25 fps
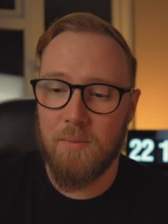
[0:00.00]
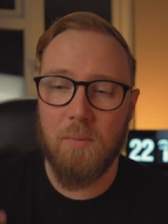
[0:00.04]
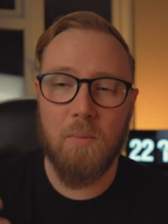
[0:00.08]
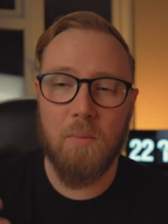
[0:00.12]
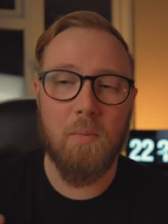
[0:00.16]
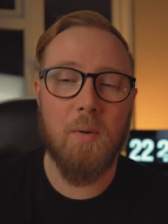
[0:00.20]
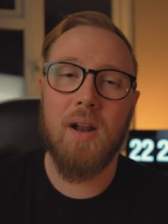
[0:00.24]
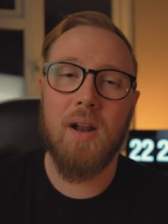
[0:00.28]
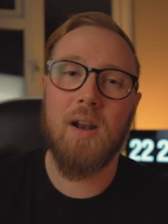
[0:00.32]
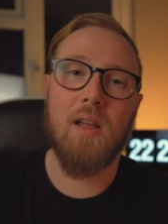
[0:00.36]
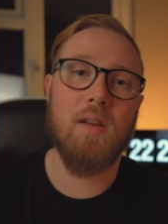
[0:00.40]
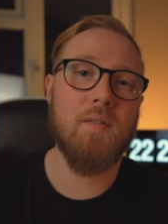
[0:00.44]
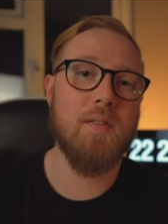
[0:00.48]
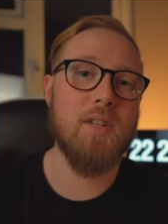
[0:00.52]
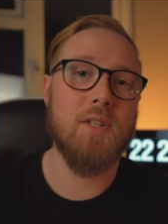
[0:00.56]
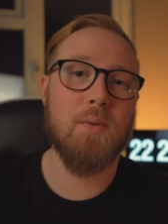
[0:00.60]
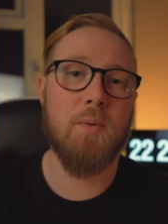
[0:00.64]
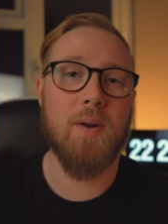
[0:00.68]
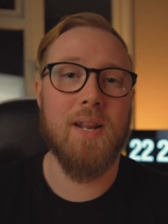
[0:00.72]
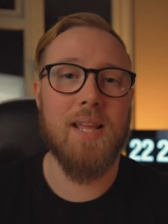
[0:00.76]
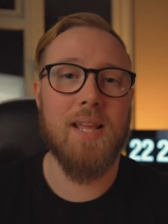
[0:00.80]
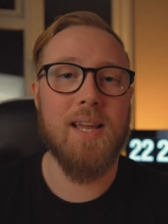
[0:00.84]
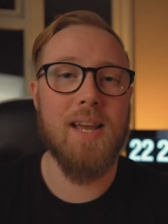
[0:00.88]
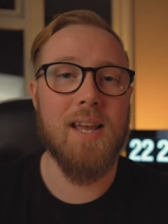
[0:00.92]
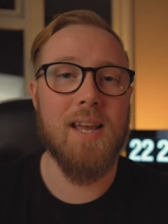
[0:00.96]
well over
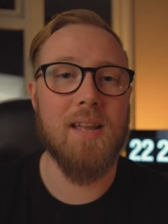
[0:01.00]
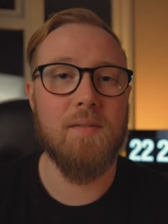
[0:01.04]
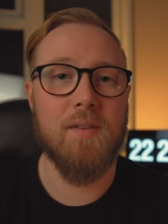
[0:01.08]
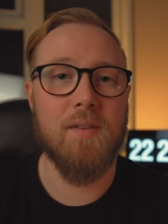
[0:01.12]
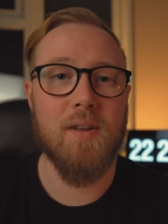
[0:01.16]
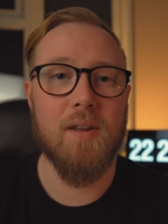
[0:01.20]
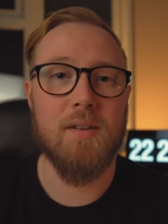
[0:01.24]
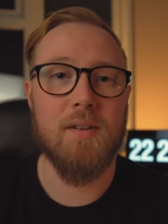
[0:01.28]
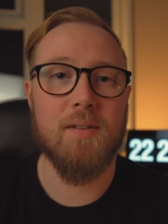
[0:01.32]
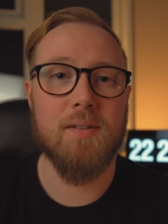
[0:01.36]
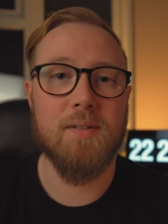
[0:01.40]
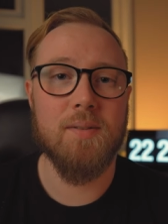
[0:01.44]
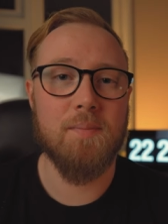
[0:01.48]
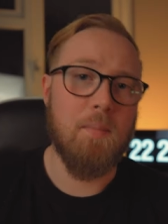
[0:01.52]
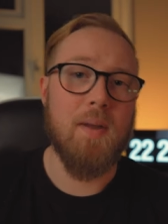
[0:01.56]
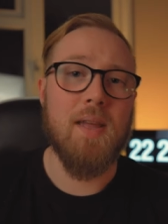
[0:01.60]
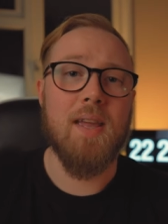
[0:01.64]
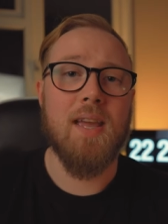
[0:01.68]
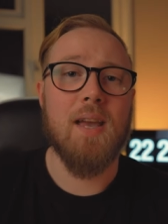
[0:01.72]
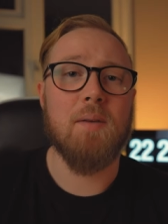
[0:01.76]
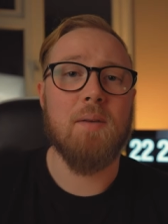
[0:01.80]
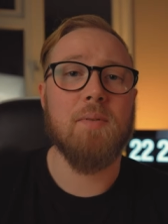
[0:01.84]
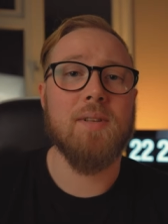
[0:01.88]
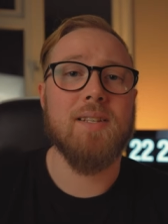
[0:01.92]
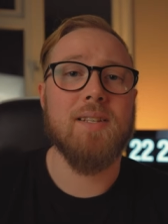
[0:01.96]
20K views.
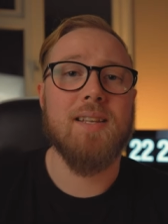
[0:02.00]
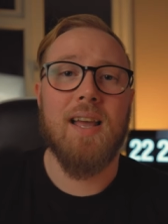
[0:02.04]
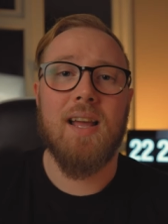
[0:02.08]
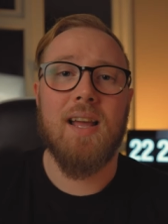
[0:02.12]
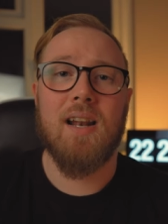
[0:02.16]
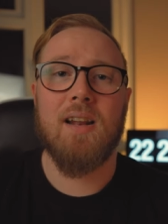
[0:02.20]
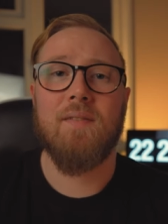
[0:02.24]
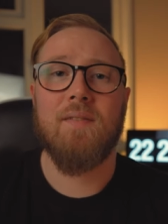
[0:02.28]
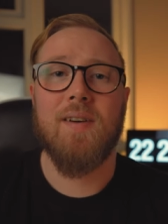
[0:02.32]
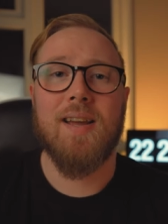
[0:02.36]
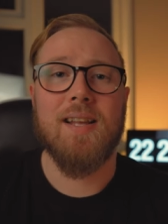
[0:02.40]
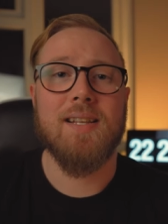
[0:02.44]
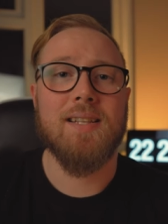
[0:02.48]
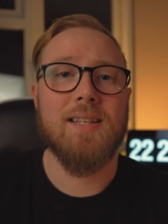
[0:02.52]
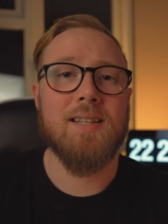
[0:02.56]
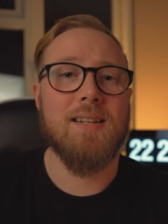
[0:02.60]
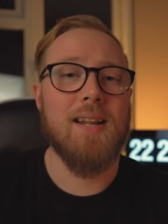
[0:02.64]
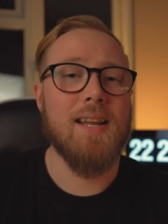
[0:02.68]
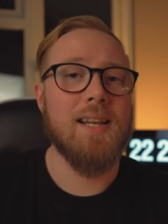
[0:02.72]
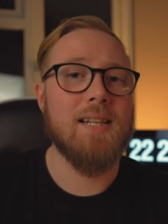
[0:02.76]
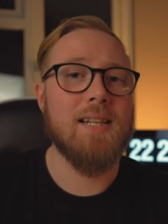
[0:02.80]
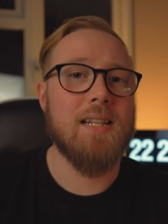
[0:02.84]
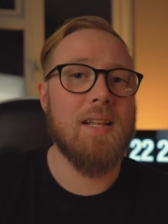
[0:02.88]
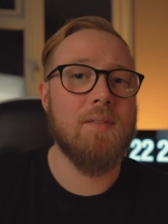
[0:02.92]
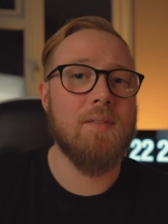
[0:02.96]
Being able to elevate to the
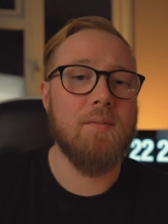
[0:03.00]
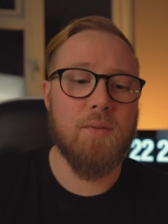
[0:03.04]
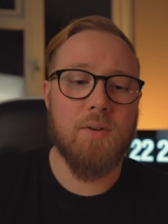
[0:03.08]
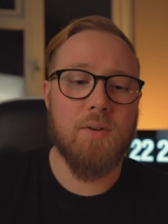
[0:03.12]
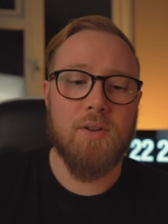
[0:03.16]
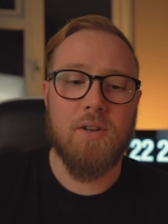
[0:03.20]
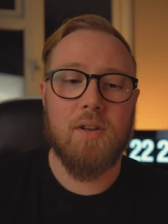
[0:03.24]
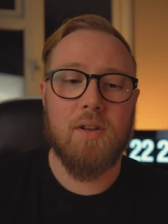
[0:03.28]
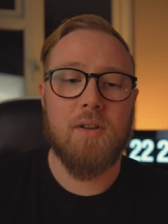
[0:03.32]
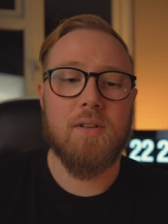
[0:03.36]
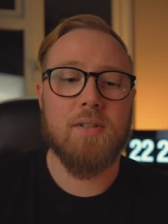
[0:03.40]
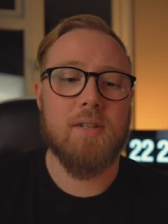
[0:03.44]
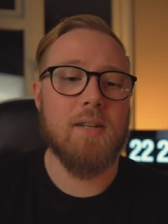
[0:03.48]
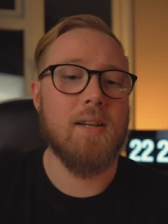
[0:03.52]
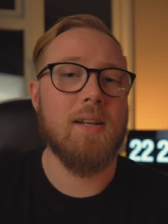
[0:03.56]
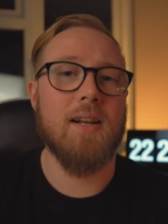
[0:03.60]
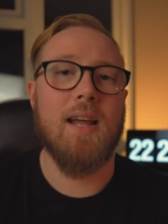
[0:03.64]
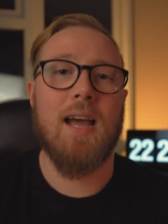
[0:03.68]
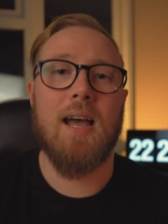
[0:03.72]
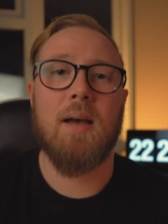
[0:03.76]
next level and using an